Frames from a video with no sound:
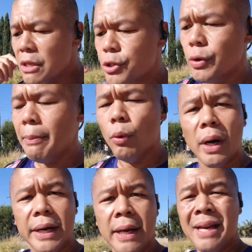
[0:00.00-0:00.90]
So number
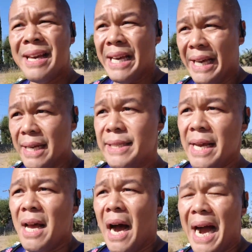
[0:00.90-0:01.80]
1 is
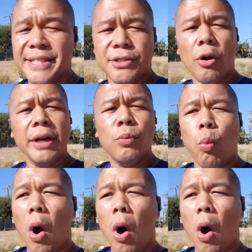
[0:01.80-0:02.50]
I started